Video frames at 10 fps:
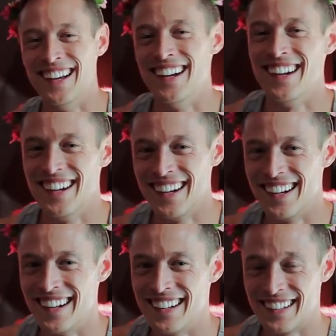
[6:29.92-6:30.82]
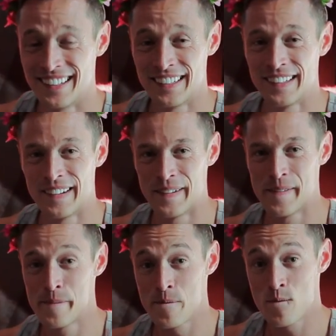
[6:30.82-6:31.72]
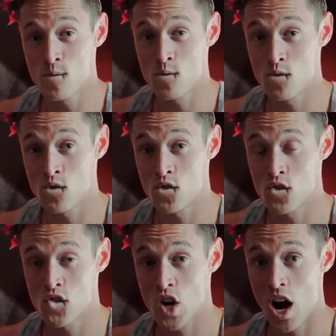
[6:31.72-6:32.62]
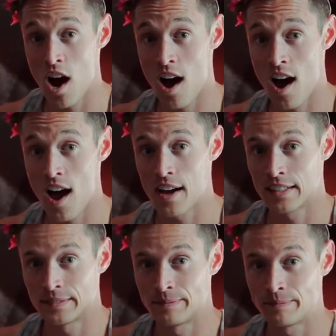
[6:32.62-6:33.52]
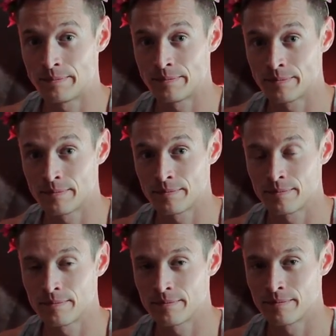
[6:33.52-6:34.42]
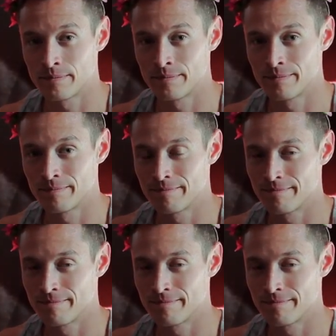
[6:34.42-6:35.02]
(not speaking)